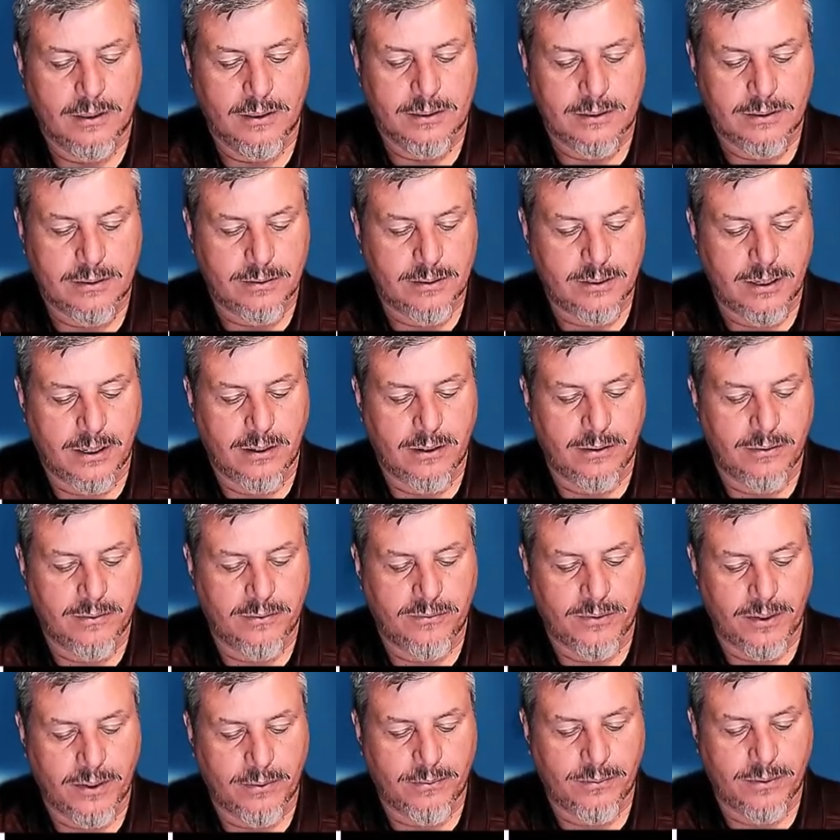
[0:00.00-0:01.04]
So now
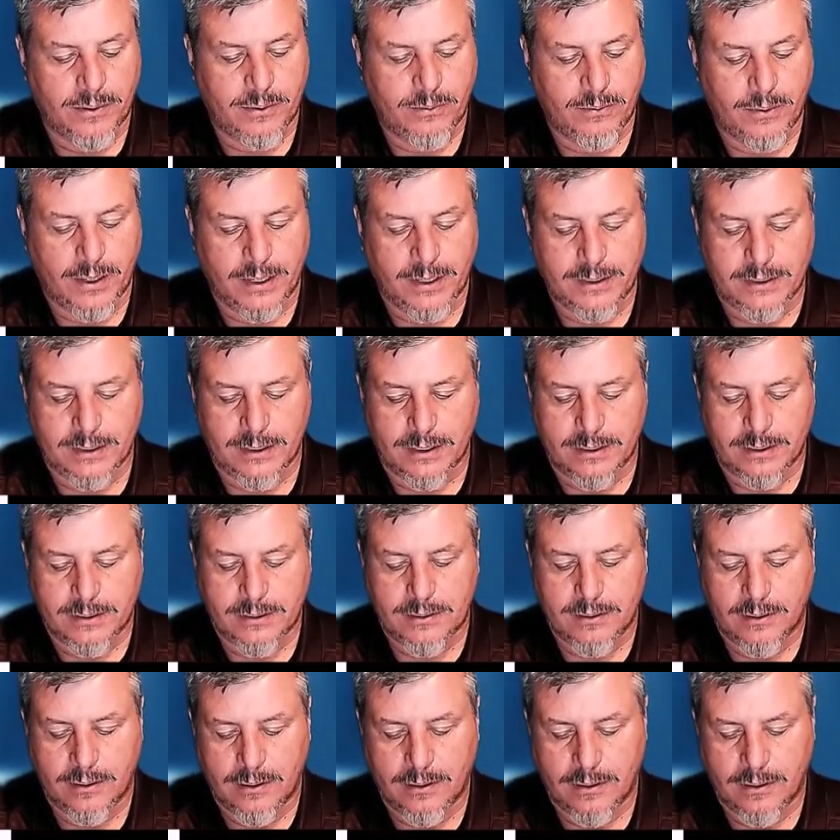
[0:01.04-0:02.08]
if I rewrite this